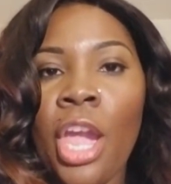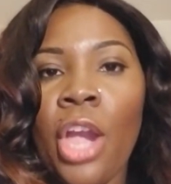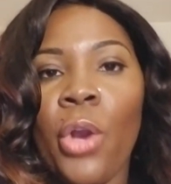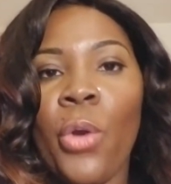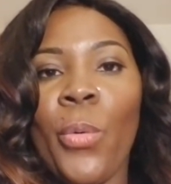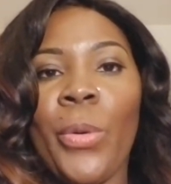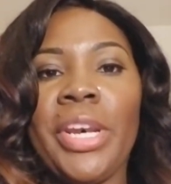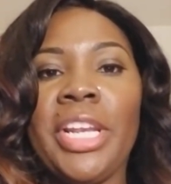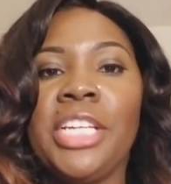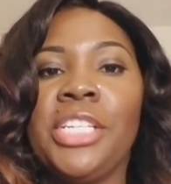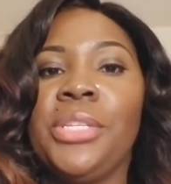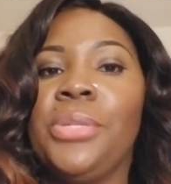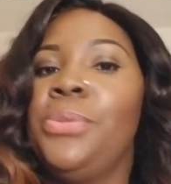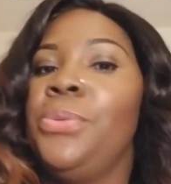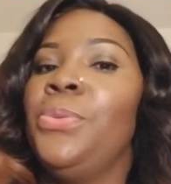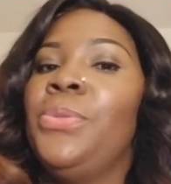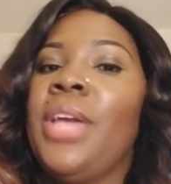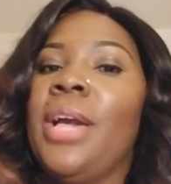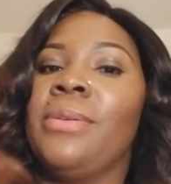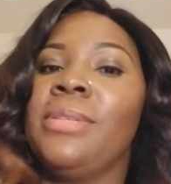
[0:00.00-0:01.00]
Going into
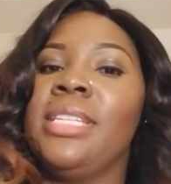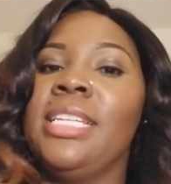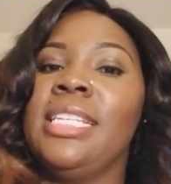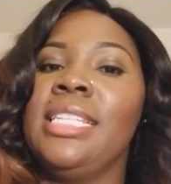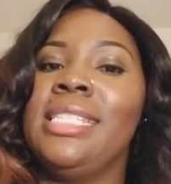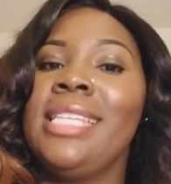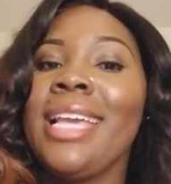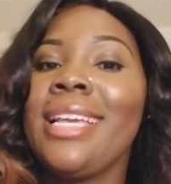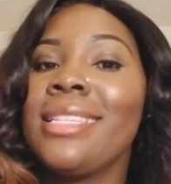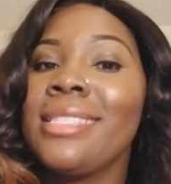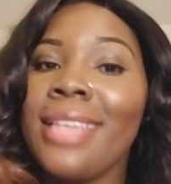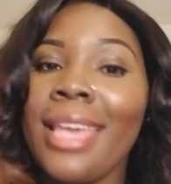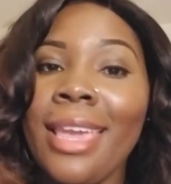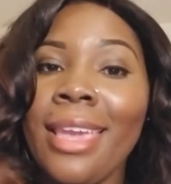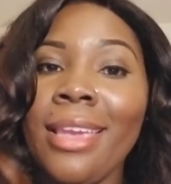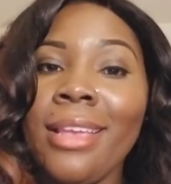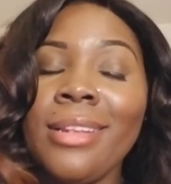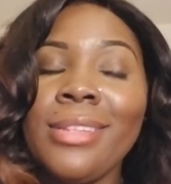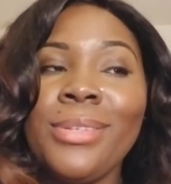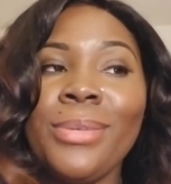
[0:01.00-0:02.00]
2016,